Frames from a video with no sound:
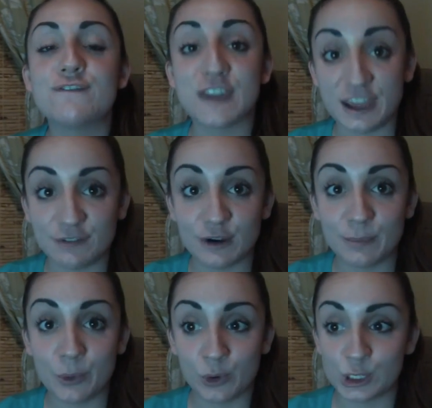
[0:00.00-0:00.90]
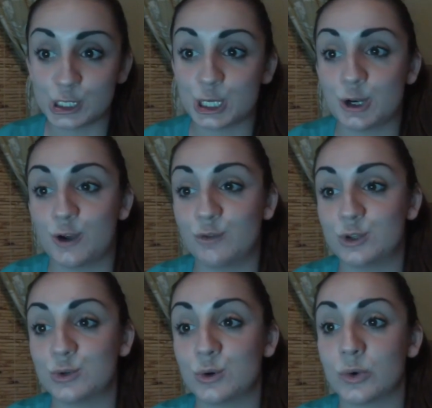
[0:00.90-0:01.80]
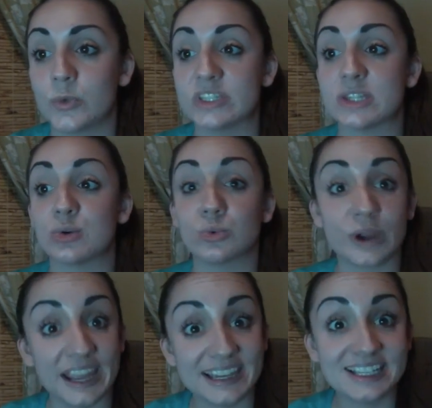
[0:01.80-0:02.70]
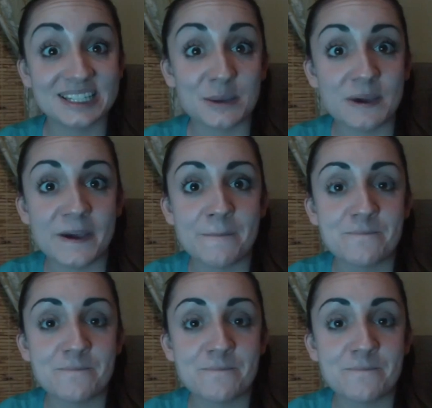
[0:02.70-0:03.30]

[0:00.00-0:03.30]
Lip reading: favorite portion of the tour was the ray exhibit.